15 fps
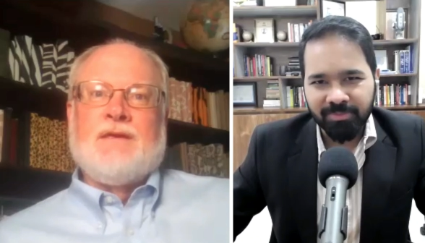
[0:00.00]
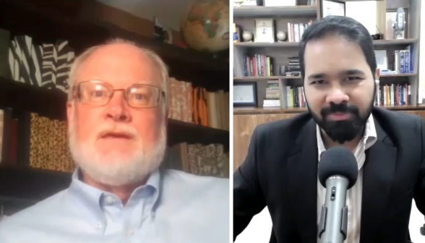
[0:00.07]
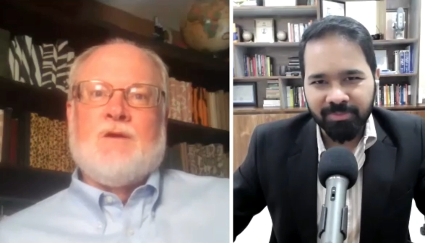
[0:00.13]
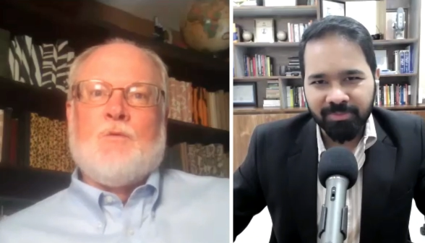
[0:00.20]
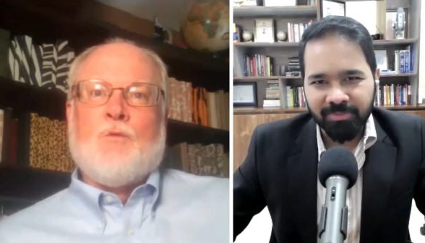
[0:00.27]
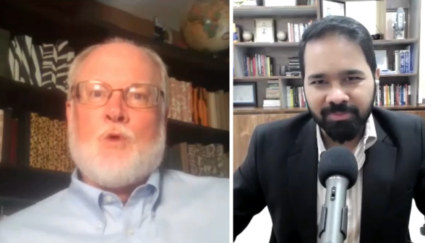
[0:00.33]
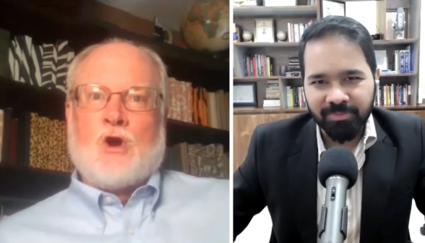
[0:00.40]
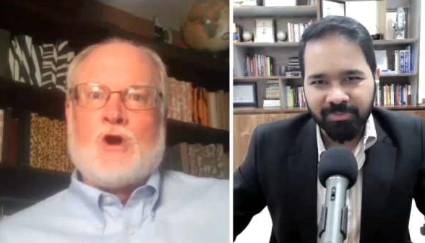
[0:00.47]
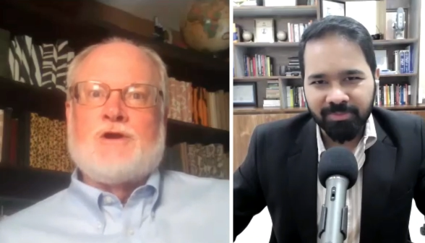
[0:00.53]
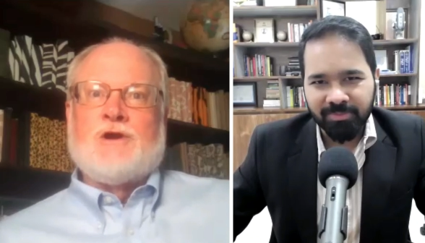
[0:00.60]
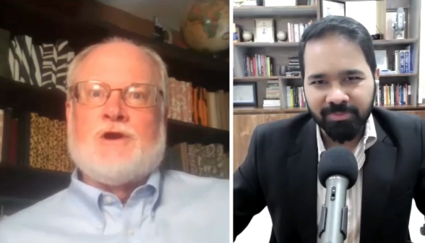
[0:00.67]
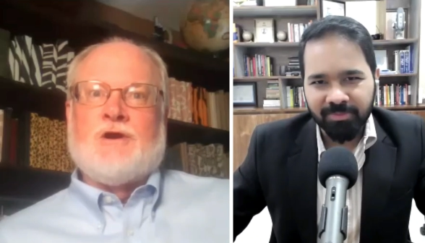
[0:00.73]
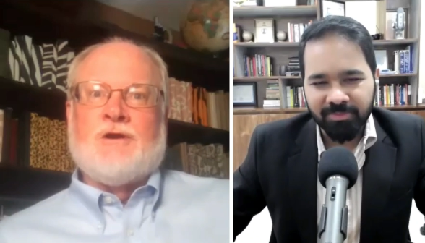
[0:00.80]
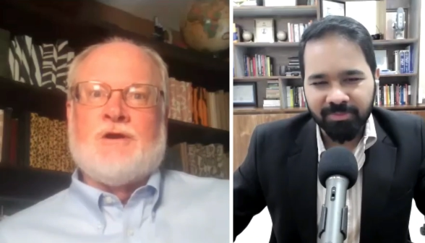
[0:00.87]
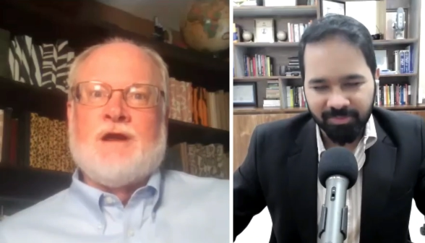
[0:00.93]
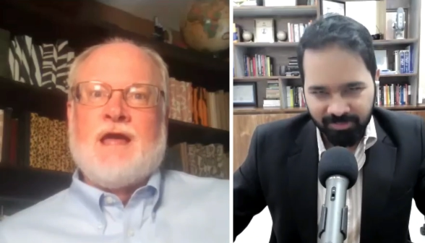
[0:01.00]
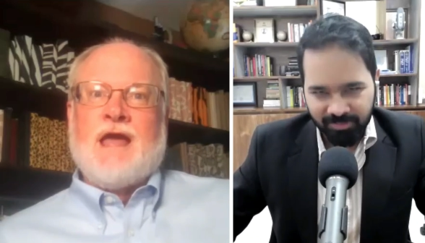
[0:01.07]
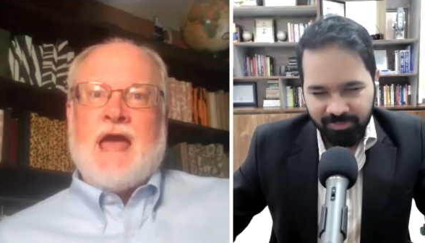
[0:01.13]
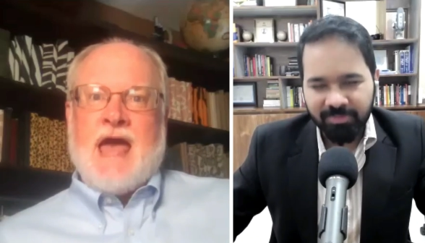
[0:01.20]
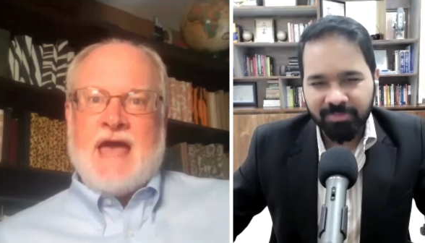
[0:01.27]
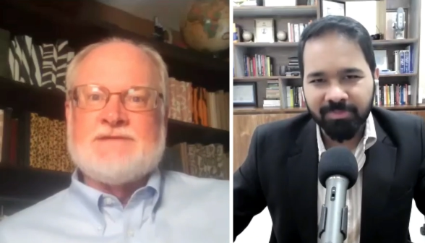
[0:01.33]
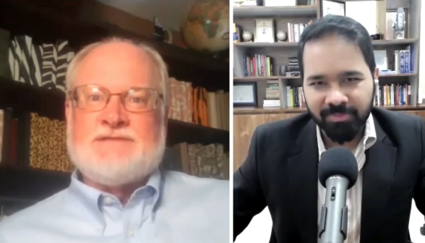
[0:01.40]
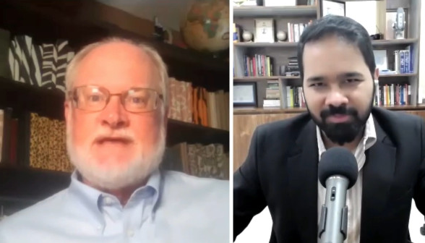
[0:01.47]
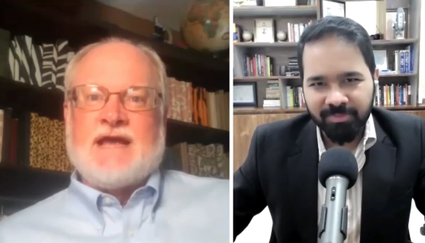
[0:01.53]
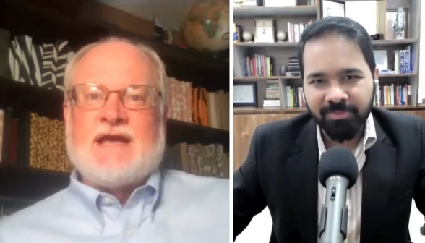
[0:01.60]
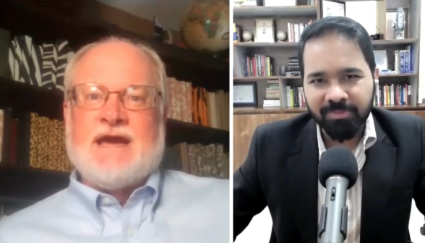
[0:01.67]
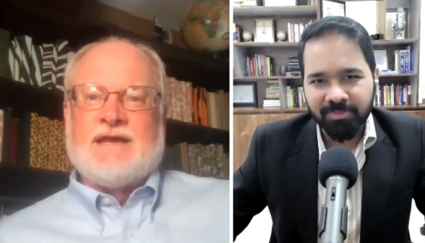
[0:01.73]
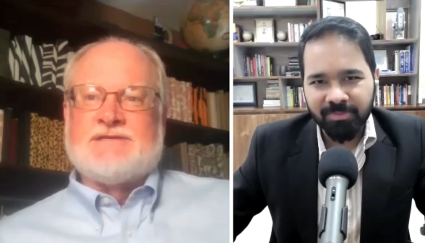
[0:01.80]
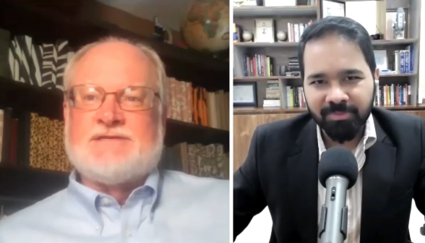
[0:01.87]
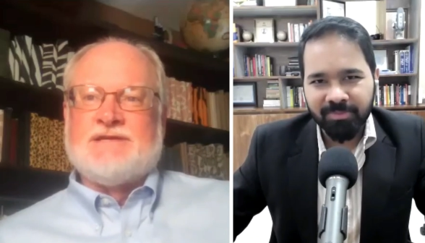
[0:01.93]
Speaker 1: worker has that
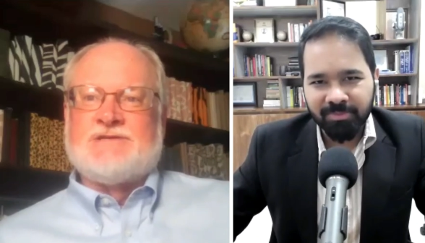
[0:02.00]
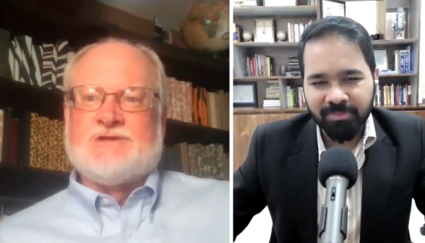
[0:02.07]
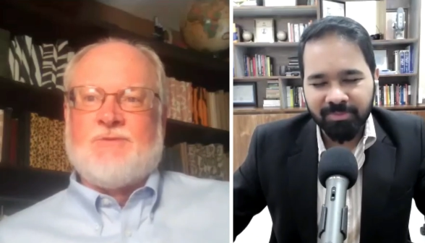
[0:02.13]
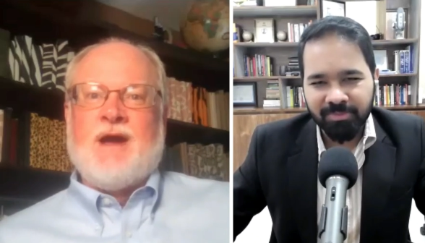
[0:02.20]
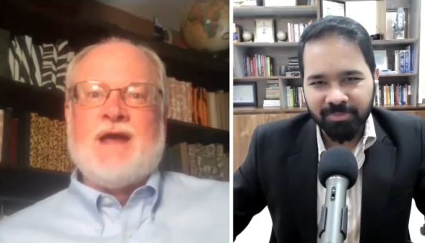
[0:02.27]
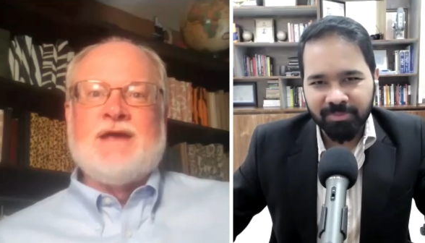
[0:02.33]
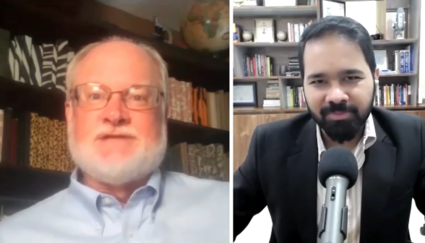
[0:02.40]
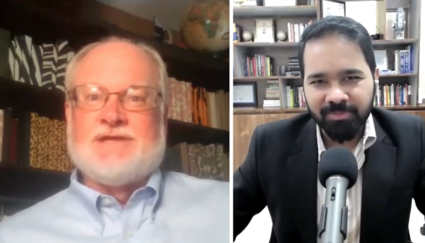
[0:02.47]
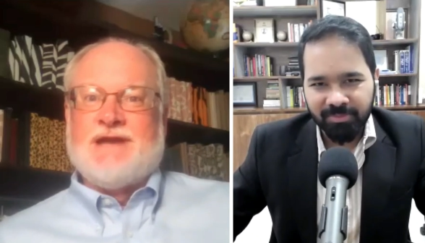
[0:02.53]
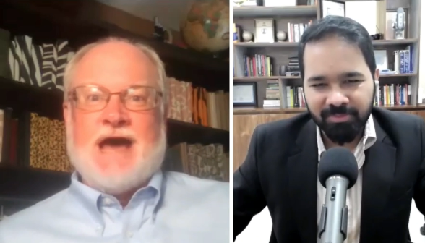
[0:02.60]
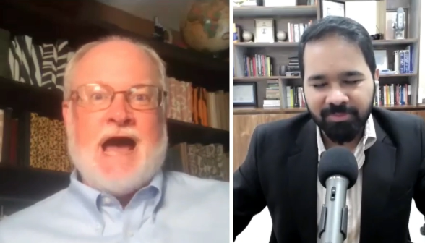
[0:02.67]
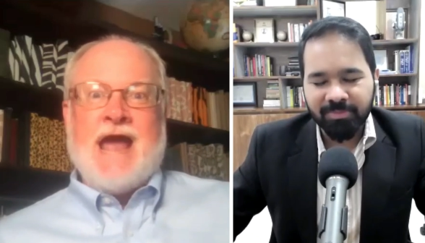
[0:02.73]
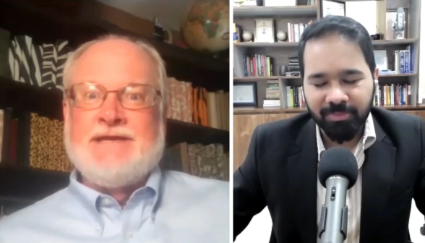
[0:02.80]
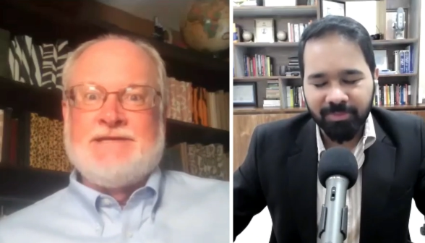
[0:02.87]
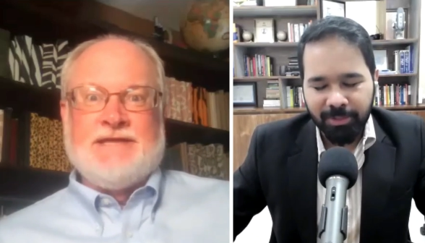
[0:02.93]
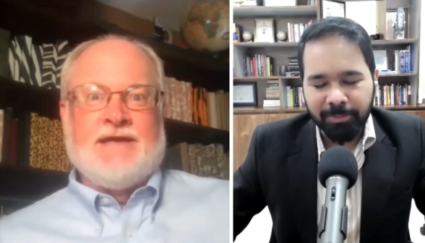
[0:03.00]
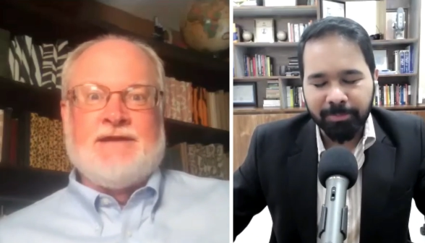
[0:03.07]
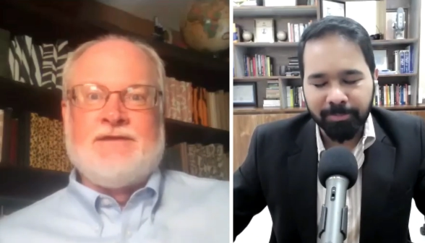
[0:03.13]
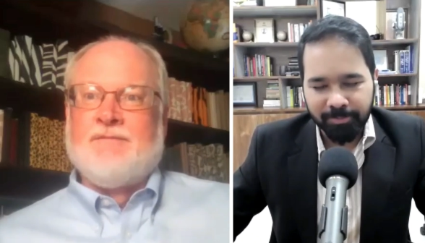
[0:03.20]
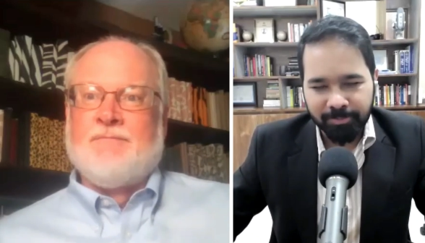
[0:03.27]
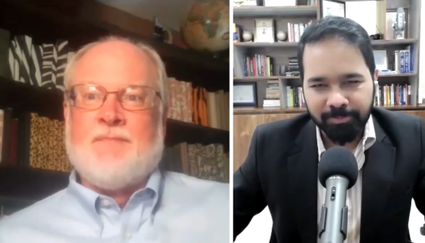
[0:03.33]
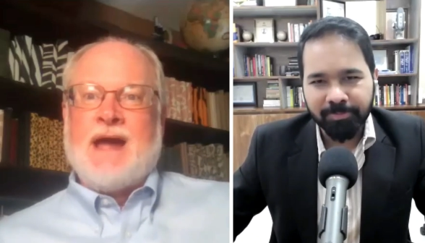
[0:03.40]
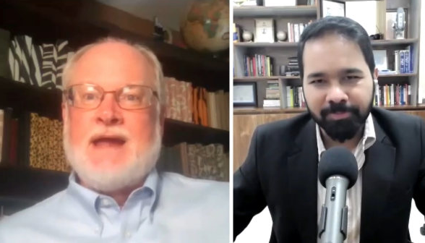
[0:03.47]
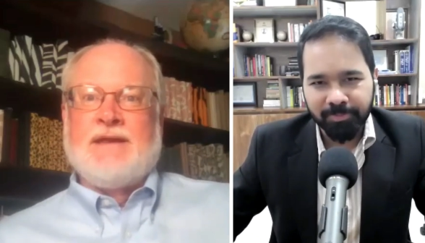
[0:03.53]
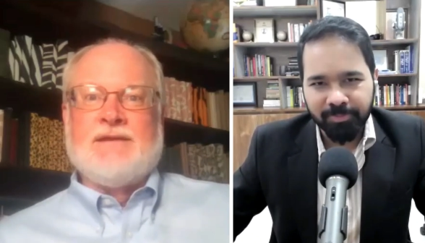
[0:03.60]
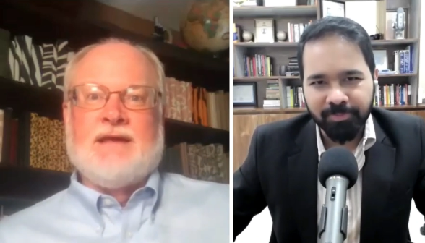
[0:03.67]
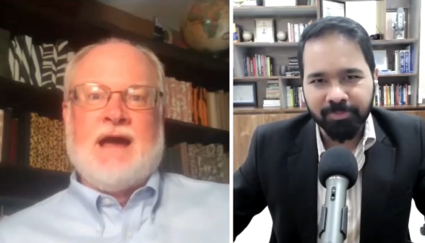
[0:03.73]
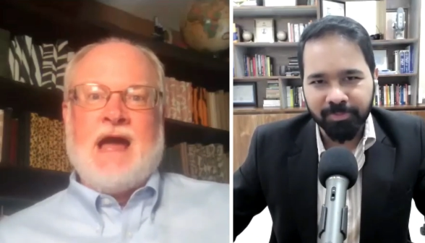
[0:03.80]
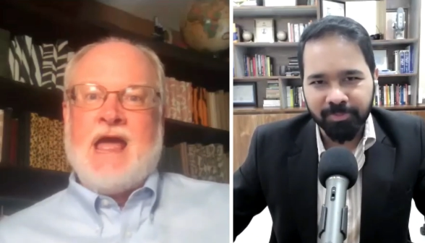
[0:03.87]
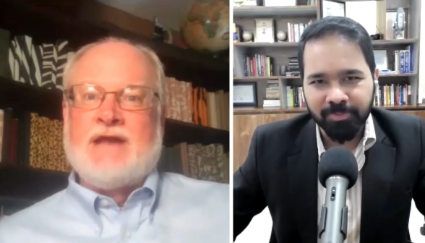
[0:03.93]
kind of situation. I did. I
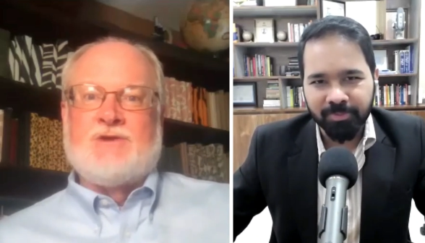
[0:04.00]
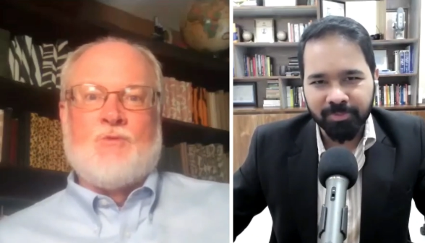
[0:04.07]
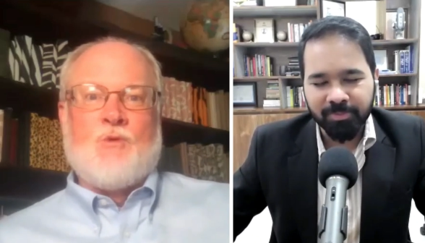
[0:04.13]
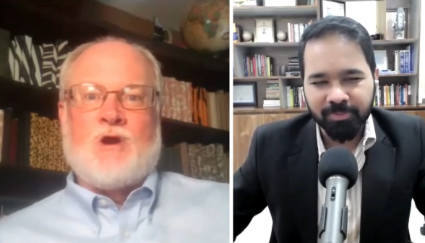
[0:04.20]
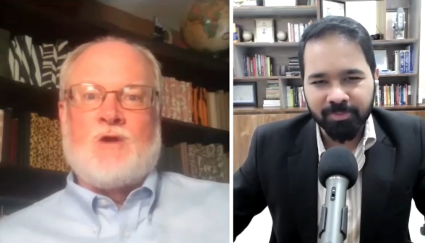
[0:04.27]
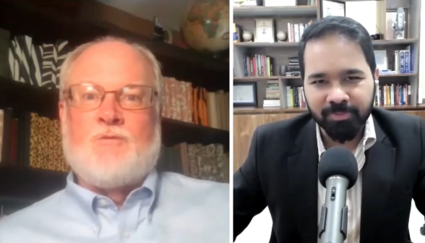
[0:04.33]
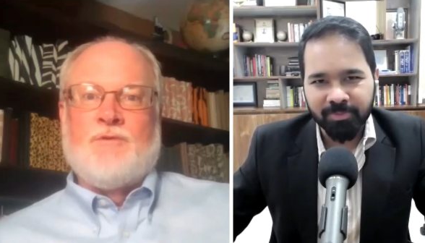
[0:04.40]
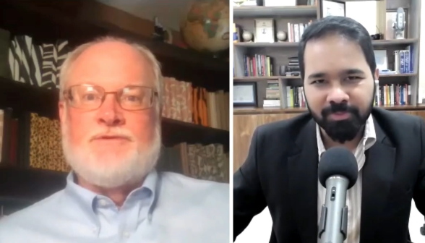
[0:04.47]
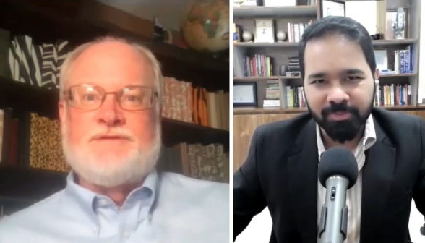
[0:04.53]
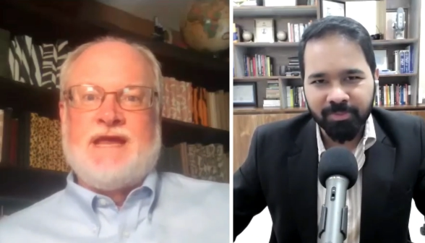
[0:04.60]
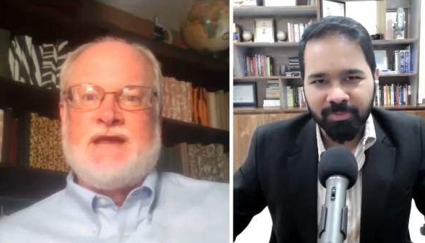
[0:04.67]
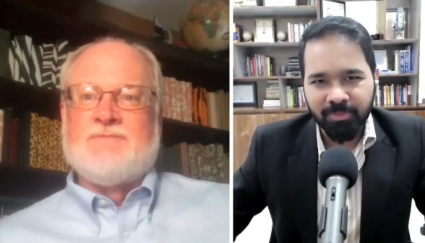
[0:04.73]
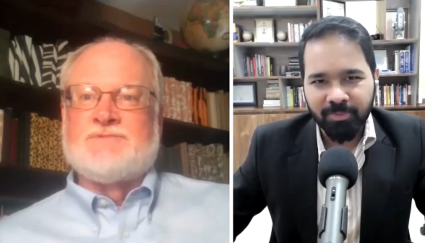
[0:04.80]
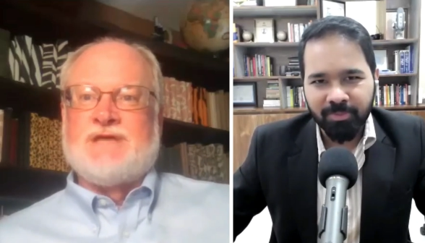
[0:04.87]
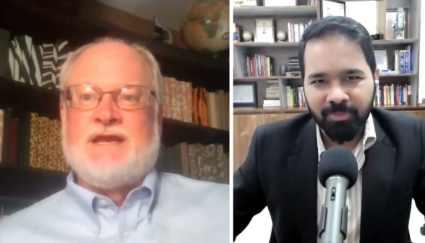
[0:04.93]
had to work with teams in